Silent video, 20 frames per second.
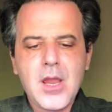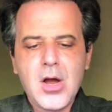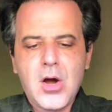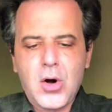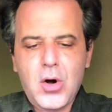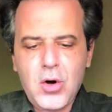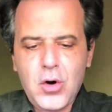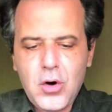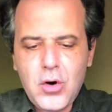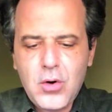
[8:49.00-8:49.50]

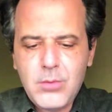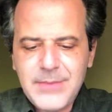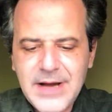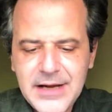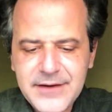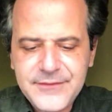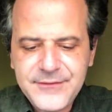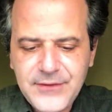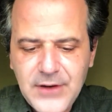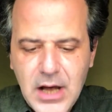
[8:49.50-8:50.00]
Oh,
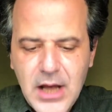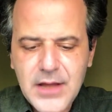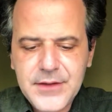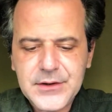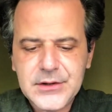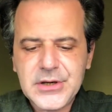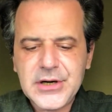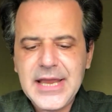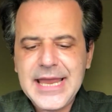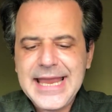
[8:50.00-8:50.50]
my
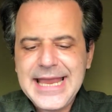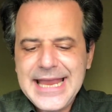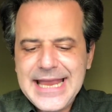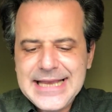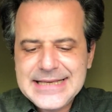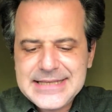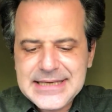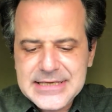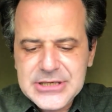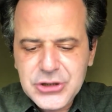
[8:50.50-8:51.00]
Father,
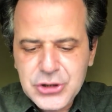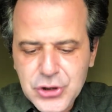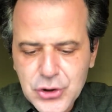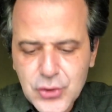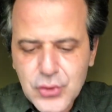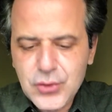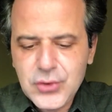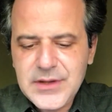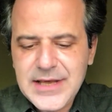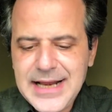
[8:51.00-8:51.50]
is it
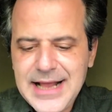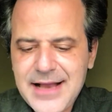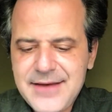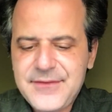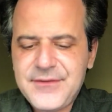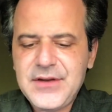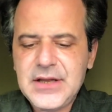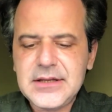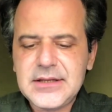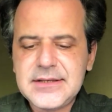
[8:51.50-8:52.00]
you that I
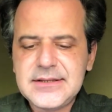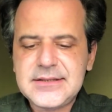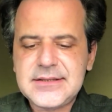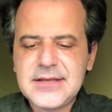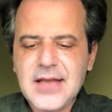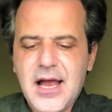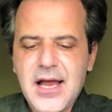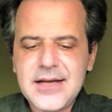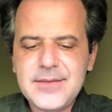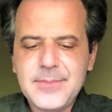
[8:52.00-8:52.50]
feel
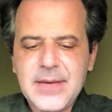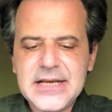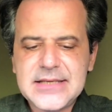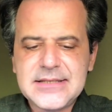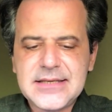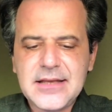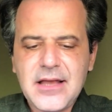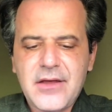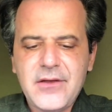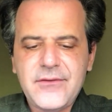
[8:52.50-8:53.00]
inside
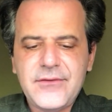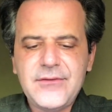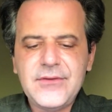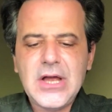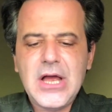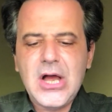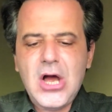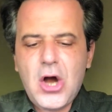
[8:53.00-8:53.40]
myself?